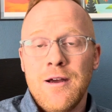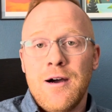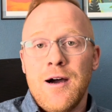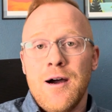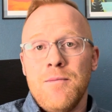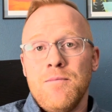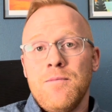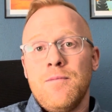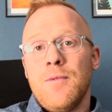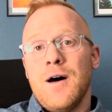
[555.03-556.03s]

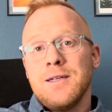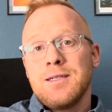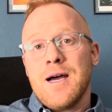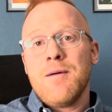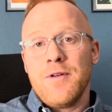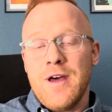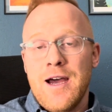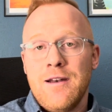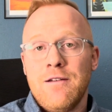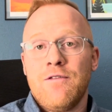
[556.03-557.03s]
on top of
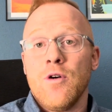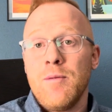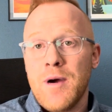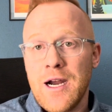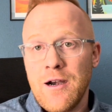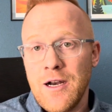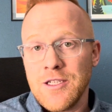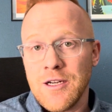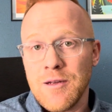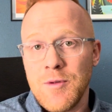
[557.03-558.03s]
that for a buyer
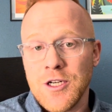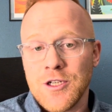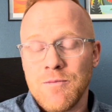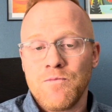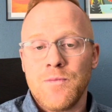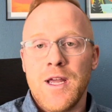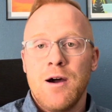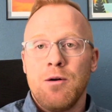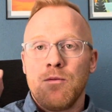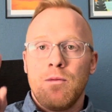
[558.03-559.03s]
agent commission.
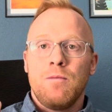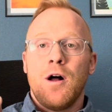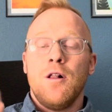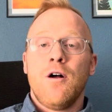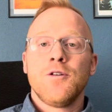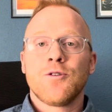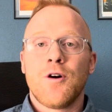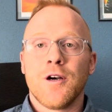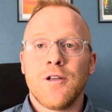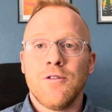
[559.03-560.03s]
Now, I'll also
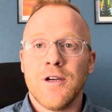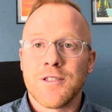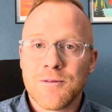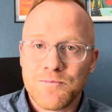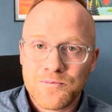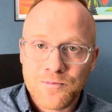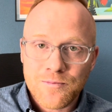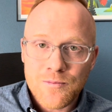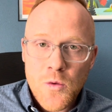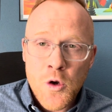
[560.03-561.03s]
argue this.
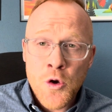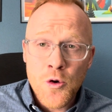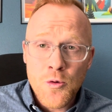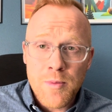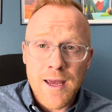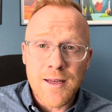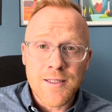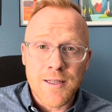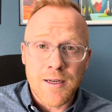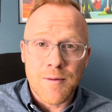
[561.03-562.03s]
Who pays
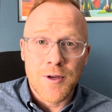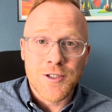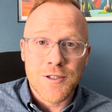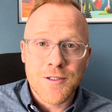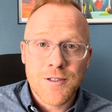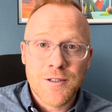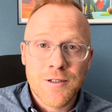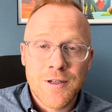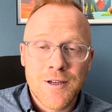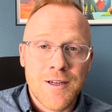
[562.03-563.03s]
the commissions?
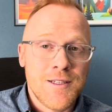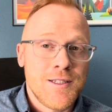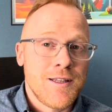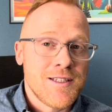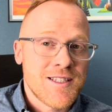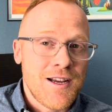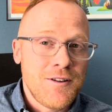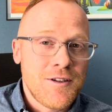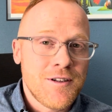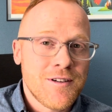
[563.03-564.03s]
Is it the
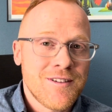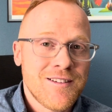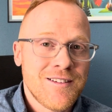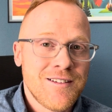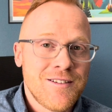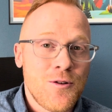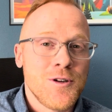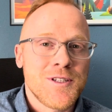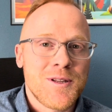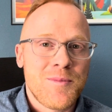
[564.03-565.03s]
seller or
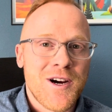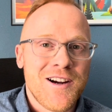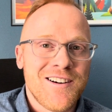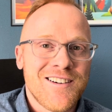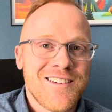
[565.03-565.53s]
is it the buyer?